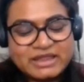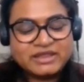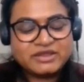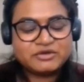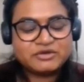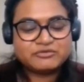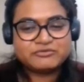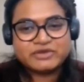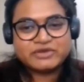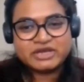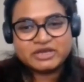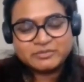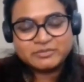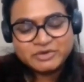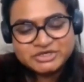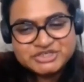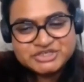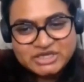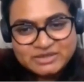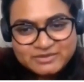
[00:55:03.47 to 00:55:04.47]
Thank you very
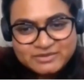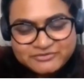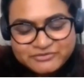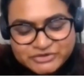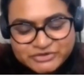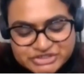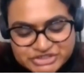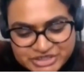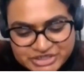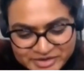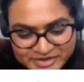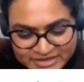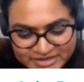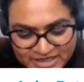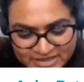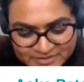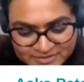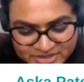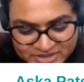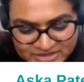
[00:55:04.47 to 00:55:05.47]
much, Amy, for sharing
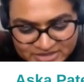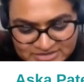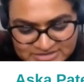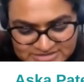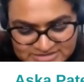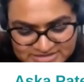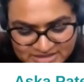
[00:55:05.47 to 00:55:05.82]
that, because,